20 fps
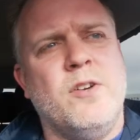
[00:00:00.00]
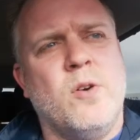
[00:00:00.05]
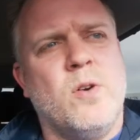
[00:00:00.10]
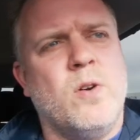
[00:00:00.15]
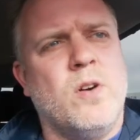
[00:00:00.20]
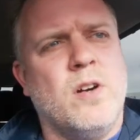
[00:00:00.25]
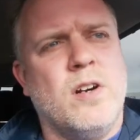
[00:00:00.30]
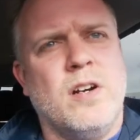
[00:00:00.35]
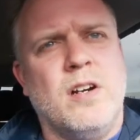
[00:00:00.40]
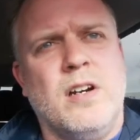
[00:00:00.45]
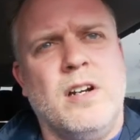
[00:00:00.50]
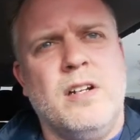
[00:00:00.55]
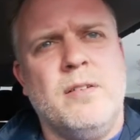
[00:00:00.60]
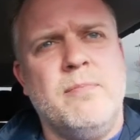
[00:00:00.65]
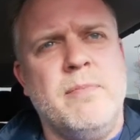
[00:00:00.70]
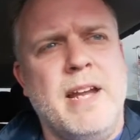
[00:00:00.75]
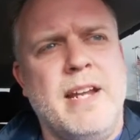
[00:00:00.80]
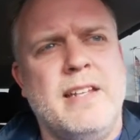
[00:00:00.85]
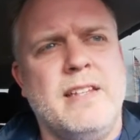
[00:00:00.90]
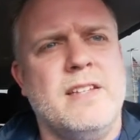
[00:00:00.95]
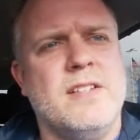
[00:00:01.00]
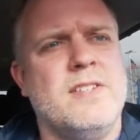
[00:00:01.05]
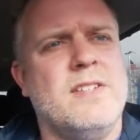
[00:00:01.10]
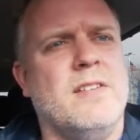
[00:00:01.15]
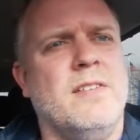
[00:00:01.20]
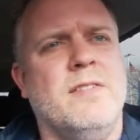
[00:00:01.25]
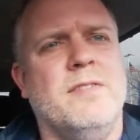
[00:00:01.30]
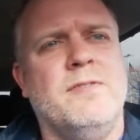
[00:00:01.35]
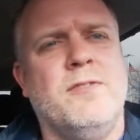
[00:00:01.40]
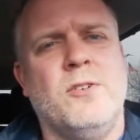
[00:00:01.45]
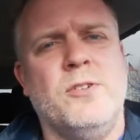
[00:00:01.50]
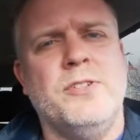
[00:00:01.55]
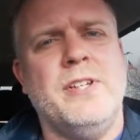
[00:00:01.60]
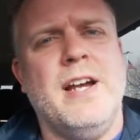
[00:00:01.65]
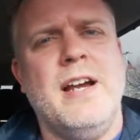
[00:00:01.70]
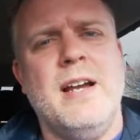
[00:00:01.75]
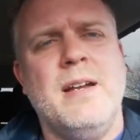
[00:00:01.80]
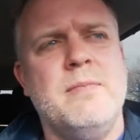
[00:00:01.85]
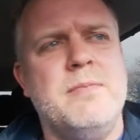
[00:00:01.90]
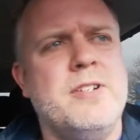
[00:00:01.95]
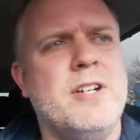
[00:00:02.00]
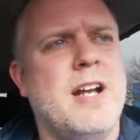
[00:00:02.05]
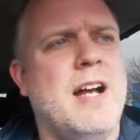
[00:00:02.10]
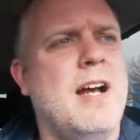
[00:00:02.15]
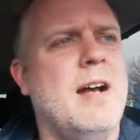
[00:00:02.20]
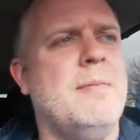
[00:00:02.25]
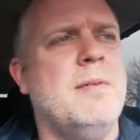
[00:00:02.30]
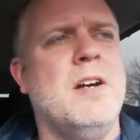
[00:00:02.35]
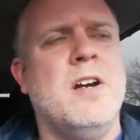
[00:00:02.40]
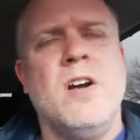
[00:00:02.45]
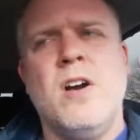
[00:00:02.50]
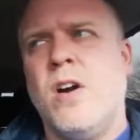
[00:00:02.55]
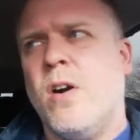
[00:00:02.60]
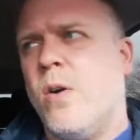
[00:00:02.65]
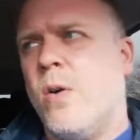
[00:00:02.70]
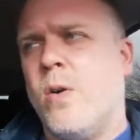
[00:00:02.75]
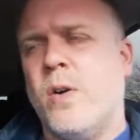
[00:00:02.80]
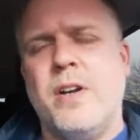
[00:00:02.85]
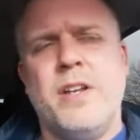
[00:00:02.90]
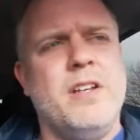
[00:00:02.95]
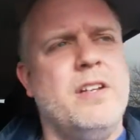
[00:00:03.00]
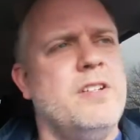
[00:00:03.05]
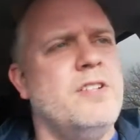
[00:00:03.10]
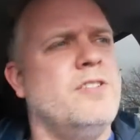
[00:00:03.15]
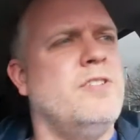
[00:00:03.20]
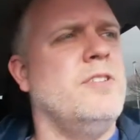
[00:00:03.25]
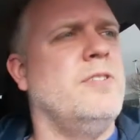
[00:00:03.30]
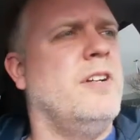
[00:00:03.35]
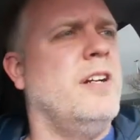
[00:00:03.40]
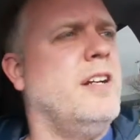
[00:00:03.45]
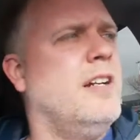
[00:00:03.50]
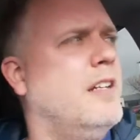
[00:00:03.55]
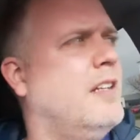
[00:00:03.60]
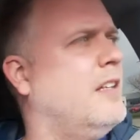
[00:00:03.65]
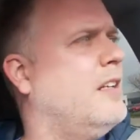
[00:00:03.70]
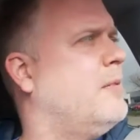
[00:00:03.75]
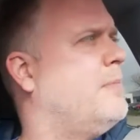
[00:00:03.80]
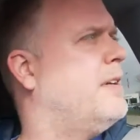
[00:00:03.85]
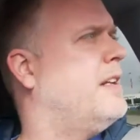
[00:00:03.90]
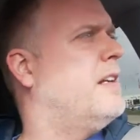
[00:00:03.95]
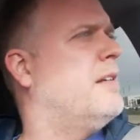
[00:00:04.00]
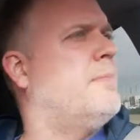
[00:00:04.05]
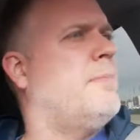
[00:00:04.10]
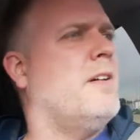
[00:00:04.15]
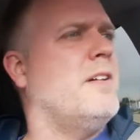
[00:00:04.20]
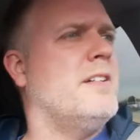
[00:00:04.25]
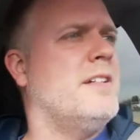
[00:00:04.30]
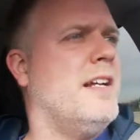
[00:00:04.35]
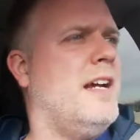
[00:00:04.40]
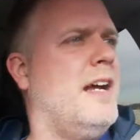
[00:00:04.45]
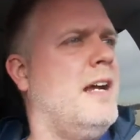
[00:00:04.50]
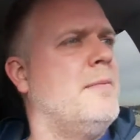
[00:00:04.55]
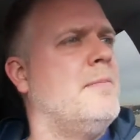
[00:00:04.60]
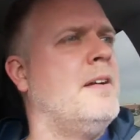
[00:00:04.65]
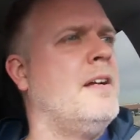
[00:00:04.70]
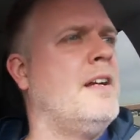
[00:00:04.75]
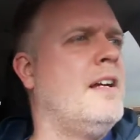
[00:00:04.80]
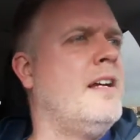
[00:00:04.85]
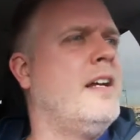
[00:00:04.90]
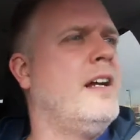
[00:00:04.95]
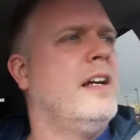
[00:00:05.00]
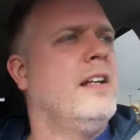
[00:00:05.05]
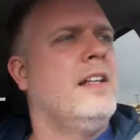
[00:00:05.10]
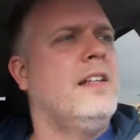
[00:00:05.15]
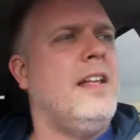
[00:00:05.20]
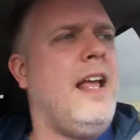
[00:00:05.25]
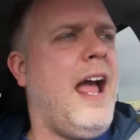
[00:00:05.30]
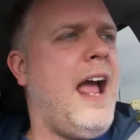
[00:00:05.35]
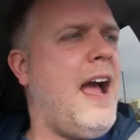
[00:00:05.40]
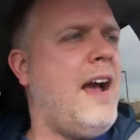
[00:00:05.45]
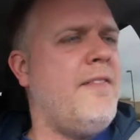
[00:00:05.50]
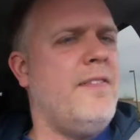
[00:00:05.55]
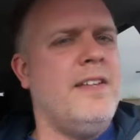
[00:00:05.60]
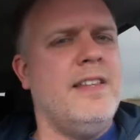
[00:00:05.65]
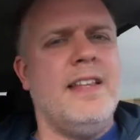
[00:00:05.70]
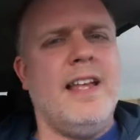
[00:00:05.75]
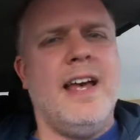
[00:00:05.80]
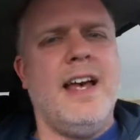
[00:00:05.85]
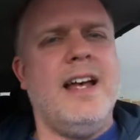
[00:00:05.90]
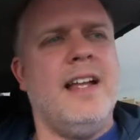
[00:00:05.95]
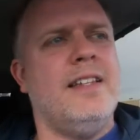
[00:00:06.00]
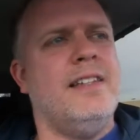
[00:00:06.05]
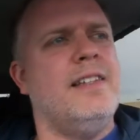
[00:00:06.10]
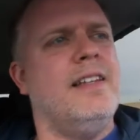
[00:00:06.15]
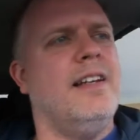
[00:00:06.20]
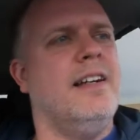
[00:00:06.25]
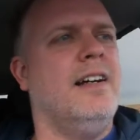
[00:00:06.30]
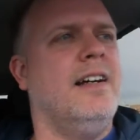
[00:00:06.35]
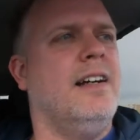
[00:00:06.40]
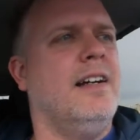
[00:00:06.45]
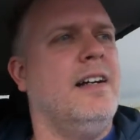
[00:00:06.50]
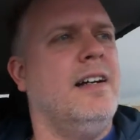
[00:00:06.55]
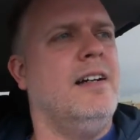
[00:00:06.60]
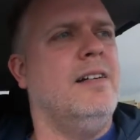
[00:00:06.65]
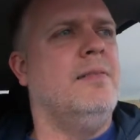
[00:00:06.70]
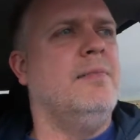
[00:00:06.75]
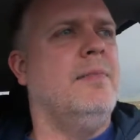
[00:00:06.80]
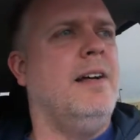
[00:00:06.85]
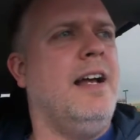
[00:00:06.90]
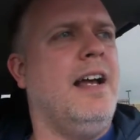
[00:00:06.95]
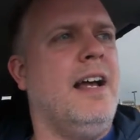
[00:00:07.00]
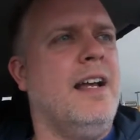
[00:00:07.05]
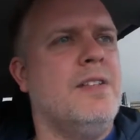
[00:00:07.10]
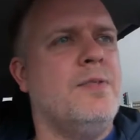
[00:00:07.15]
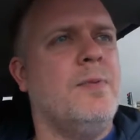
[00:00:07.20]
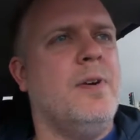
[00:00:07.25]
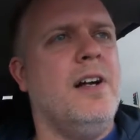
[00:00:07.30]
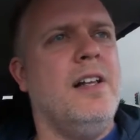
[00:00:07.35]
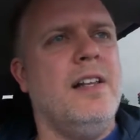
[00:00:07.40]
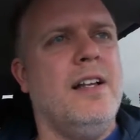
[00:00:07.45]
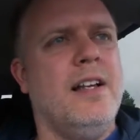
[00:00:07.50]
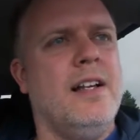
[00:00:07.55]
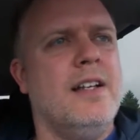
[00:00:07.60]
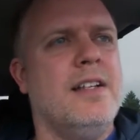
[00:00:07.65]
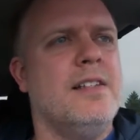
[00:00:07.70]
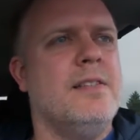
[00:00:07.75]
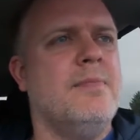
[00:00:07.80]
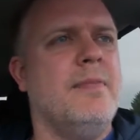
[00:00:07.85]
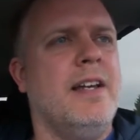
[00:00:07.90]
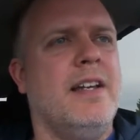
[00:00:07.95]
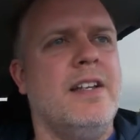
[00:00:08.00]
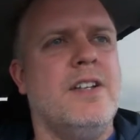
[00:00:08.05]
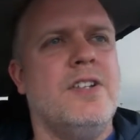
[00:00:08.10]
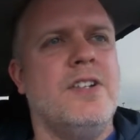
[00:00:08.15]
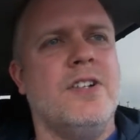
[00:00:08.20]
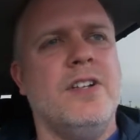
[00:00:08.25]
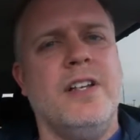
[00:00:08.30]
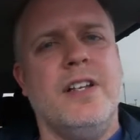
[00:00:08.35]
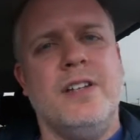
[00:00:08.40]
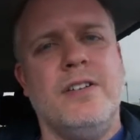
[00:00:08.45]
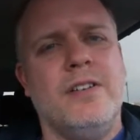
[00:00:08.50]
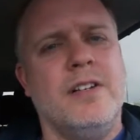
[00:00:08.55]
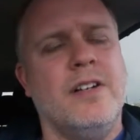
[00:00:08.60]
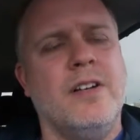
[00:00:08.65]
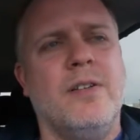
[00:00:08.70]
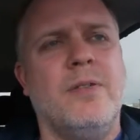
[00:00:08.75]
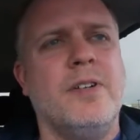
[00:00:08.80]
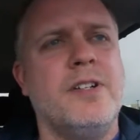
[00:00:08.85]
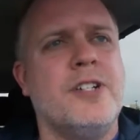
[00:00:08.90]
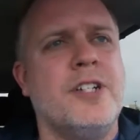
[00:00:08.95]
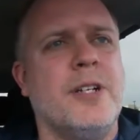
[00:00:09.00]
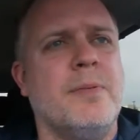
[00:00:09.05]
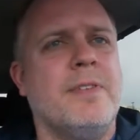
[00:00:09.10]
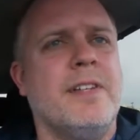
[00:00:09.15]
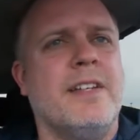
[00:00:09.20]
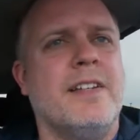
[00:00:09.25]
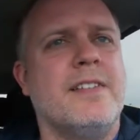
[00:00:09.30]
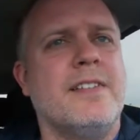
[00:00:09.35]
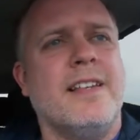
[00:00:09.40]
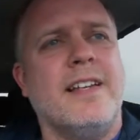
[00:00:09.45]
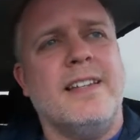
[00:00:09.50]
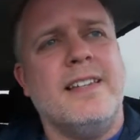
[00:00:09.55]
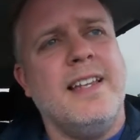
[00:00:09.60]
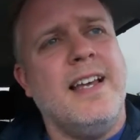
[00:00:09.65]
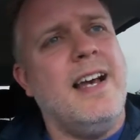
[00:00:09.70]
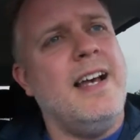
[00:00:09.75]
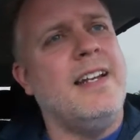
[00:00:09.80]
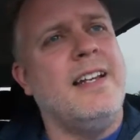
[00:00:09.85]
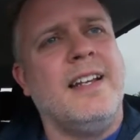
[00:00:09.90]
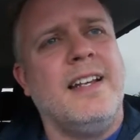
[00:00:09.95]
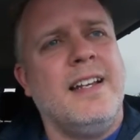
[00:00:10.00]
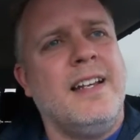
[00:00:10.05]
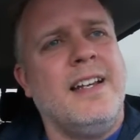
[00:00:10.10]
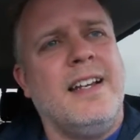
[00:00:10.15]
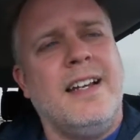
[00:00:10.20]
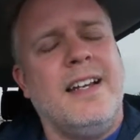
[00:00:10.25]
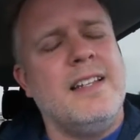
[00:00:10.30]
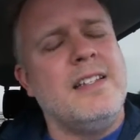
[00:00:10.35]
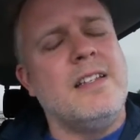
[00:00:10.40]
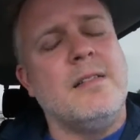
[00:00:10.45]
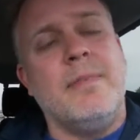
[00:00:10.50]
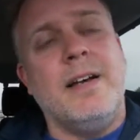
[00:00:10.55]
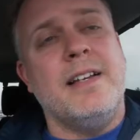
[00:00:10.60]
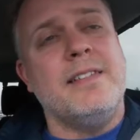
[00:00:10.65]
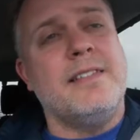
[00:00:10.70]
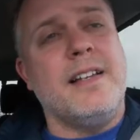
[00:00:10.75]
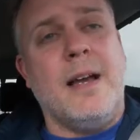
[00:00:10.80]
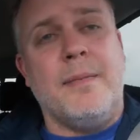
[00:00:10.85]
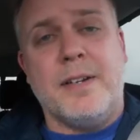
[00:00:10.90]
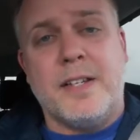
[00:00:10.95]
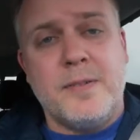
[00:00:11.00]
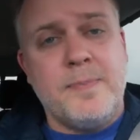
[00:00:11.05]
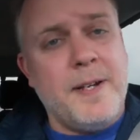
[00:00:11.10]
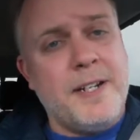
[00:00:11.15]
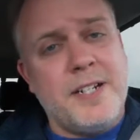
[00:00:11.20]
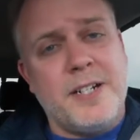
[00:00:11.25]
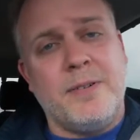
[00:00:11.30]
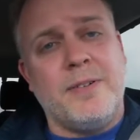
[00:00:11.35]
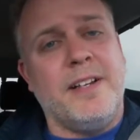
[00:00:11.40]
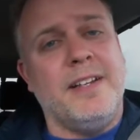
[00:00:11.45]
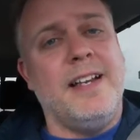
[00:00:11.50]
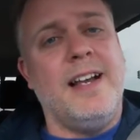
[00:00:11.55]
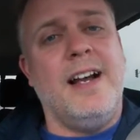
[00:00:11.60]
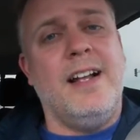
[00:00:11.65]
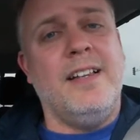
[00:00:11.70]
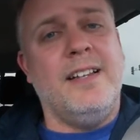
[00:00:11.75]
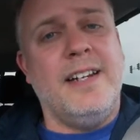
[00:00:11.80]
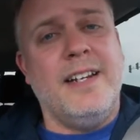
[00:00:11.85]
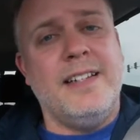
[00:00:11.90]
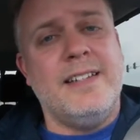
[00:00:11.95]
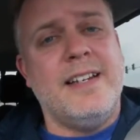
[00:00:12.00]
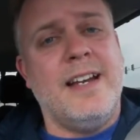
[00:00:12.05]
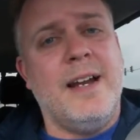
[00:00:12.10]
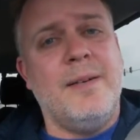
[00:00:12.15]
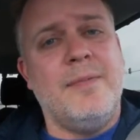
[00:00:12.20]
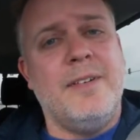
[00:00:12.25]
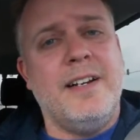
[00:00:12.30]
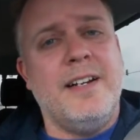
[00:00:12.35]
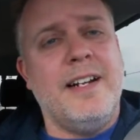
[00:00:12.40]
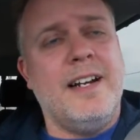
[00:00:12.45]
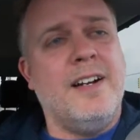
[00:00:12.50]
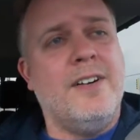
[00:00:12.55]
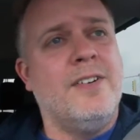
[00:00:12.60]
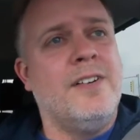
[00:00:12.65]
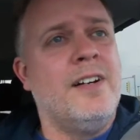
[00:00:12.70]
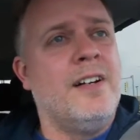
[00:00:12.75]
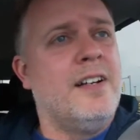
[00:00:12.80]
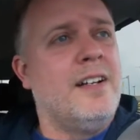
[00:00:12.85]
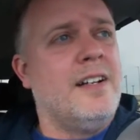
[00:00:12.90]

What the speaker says: you're making this a full-time job or you're just doing it a little bit of part-time. Having that, as well as making sure that you can always ship things like that, this is the best time, especially around the holiday time right now.